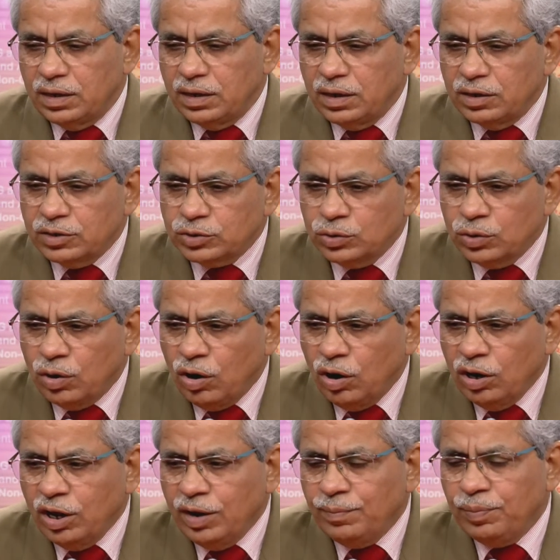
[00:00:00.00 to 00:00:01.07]
So all
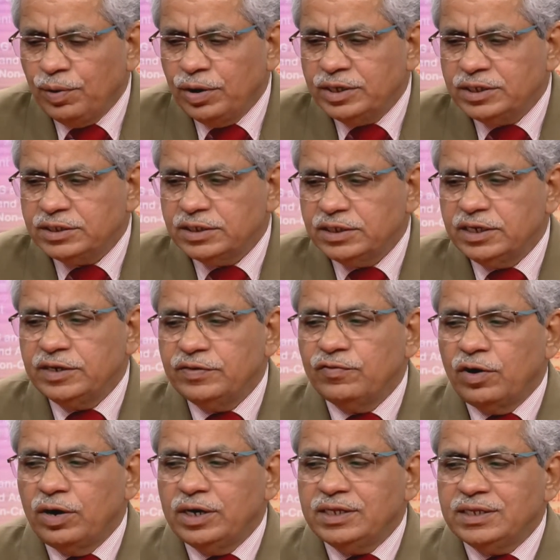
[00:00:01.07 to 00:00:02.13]
our employees
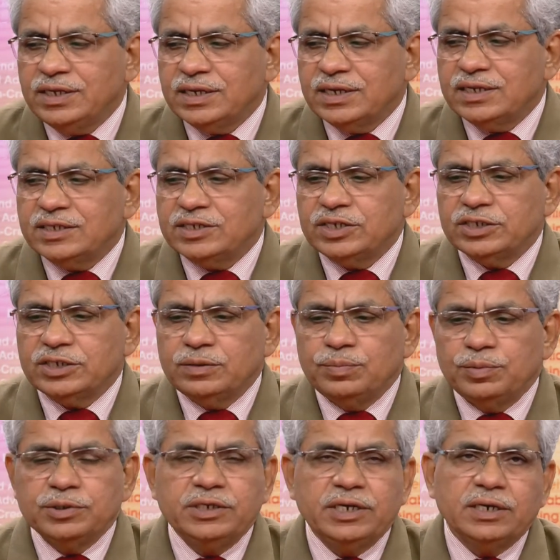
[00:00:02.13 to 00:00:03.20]
involved in the construction
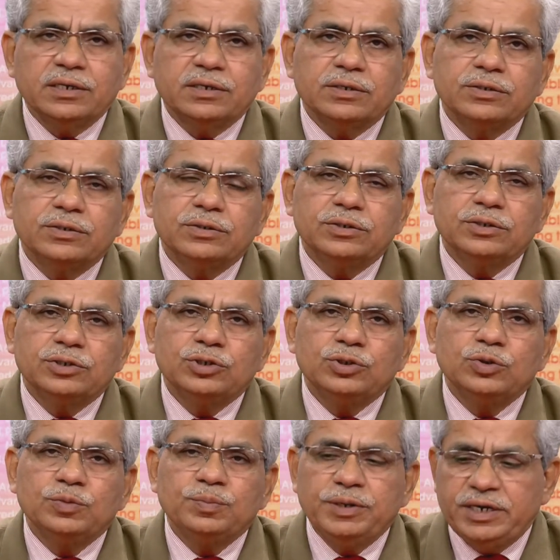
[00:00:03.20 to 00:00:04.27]
project
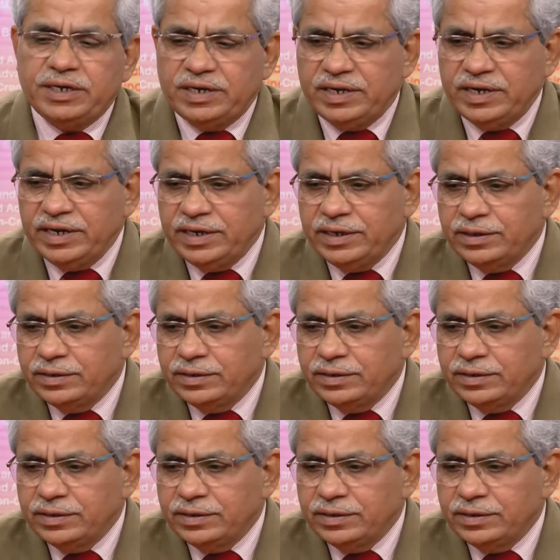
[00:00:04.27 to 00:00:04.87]
should be trained